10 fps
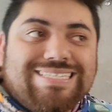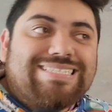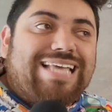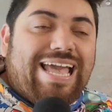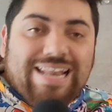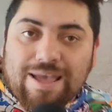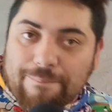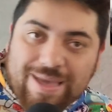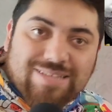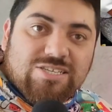send a
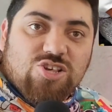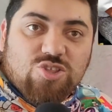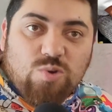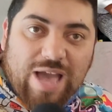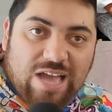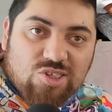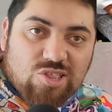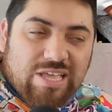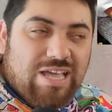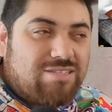message to Ashley,